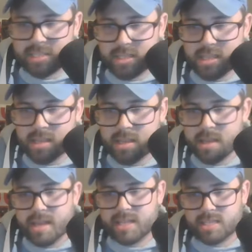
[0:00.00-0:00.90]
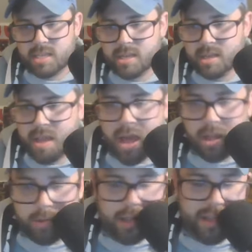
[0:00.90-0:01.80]
It's the
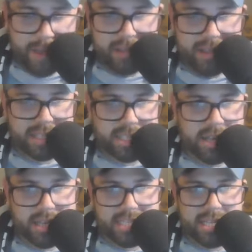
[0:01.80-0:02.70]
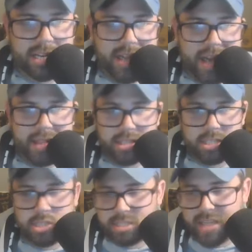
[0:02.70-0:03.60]
LOL MLS sucks and this
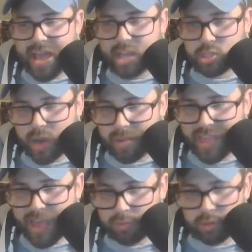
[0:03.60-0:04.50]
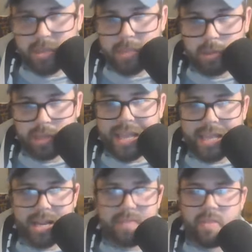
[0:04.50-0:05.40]
is just a cash grab. I can't believe people like it.